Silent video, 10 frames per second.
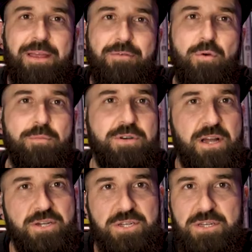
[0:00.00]
for
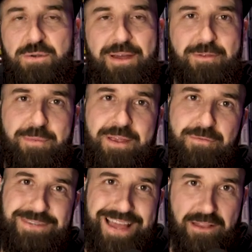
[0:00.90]
production, you have to pay for
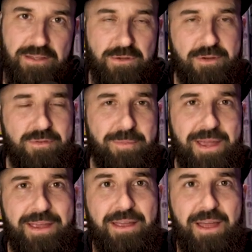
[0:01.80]
talent, you have to
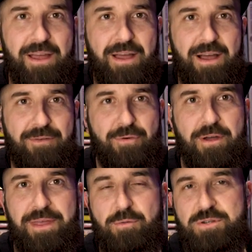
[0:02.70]
pay uh, for all
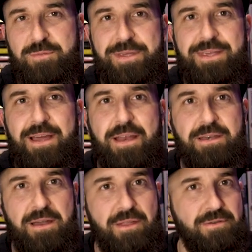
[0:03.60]
that which could be
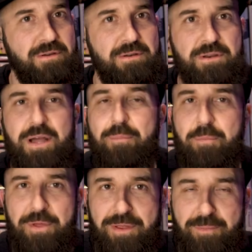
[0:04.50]
another couple
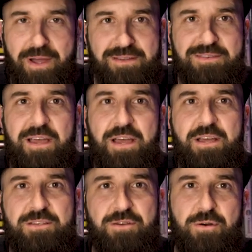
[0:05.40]
million bucks.
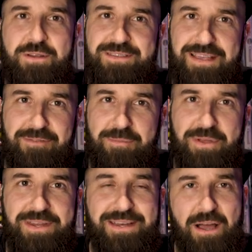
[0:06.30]
So, $7
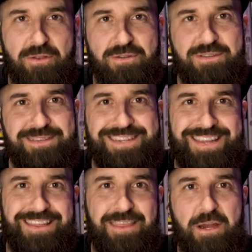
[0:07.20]
million to
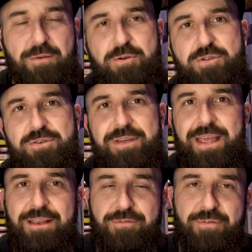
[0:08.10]
get that commercial
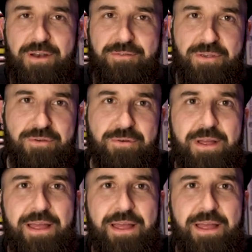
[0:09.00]
in front of you